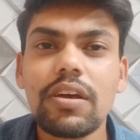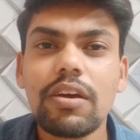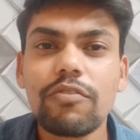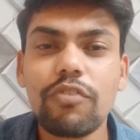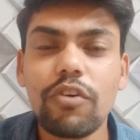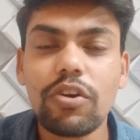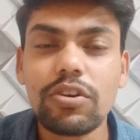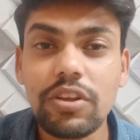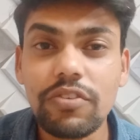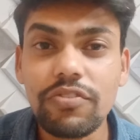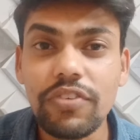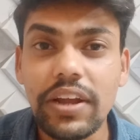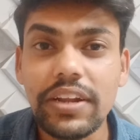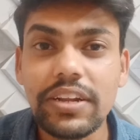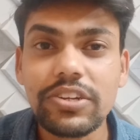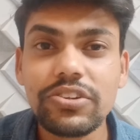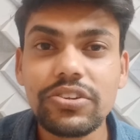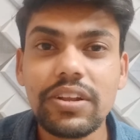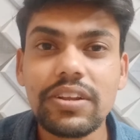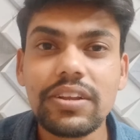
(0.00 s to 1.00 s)
for the
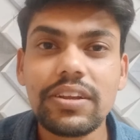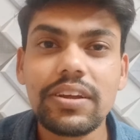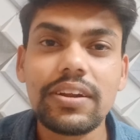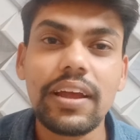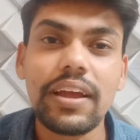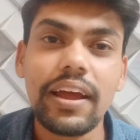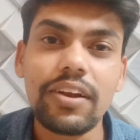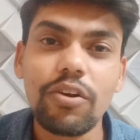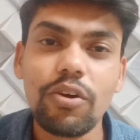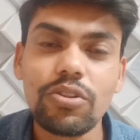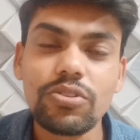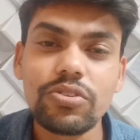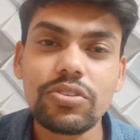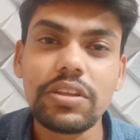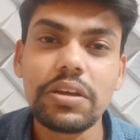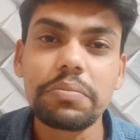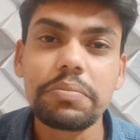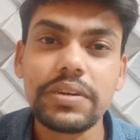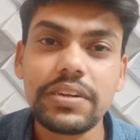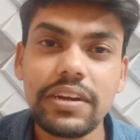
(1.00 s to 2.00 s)
financial year and also
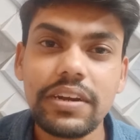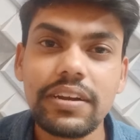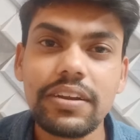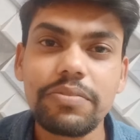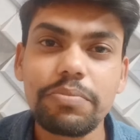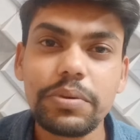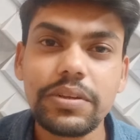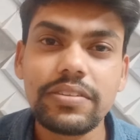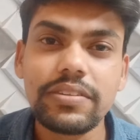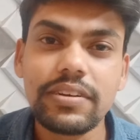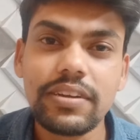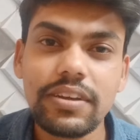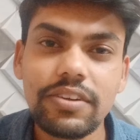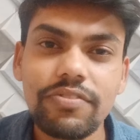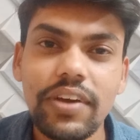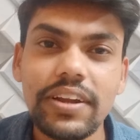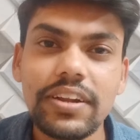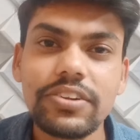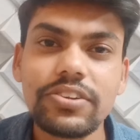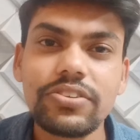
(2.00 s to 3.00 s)
the immediately preceding
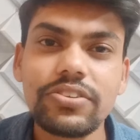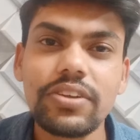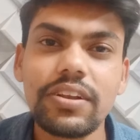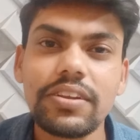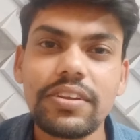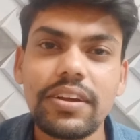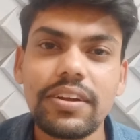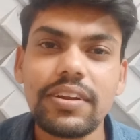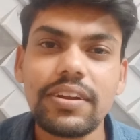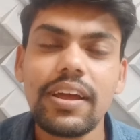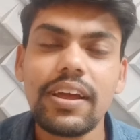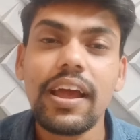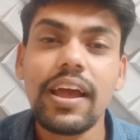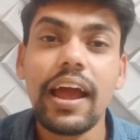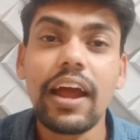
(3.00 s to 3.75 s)
financial year,